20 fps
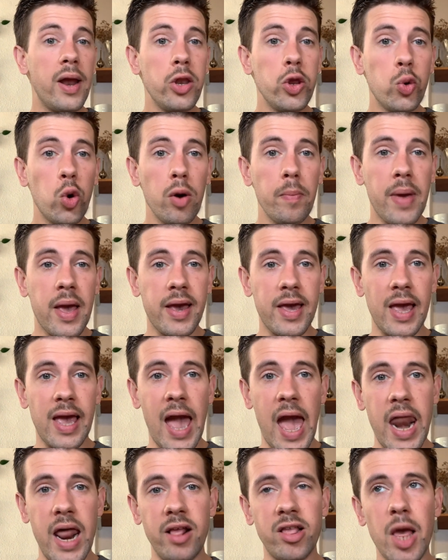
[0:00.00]
you are making
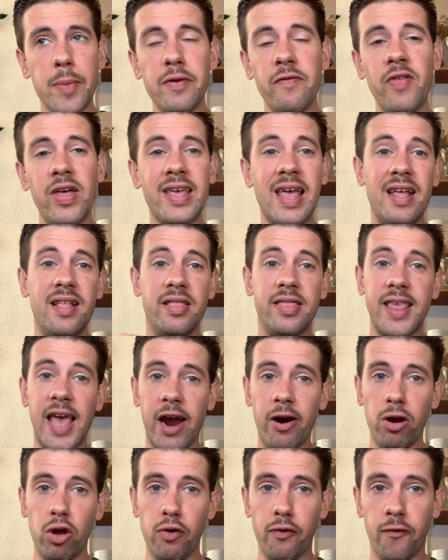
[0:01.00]
any type of like
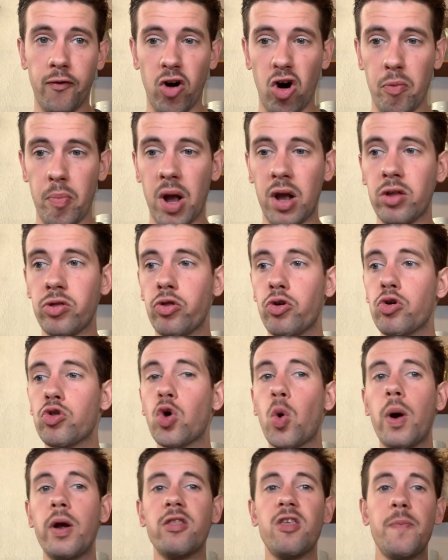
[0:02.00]
dairy ferment, there's
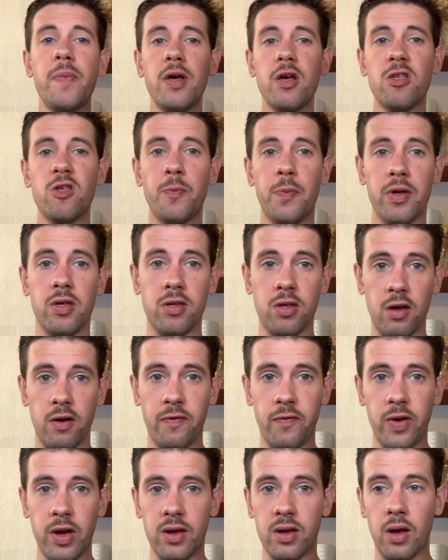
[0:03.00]
going to be a
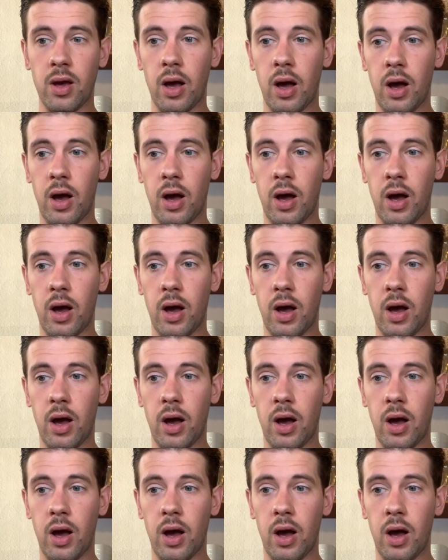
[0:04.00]
specific